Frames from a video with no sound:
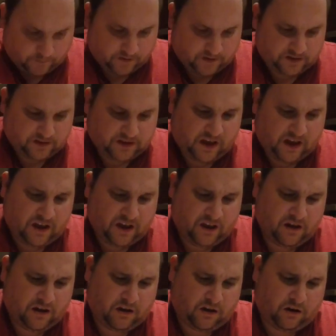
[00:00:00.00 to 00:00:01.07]
For this
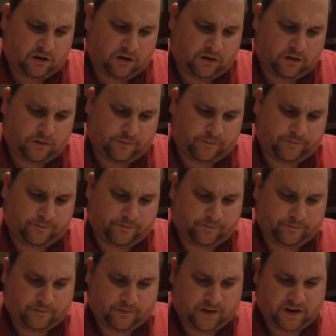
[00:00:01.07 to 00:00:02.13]
guy,
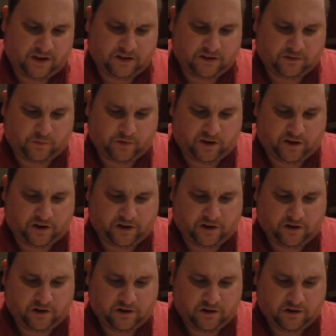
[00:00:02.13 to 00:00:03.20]
it is
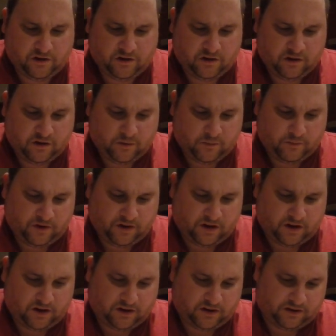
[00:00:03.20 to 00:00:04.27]
weird
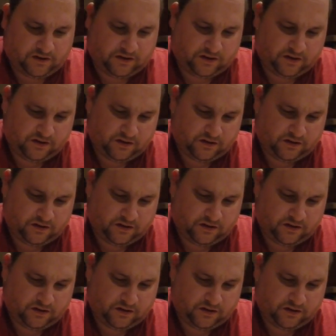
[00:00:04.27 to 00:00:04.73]
because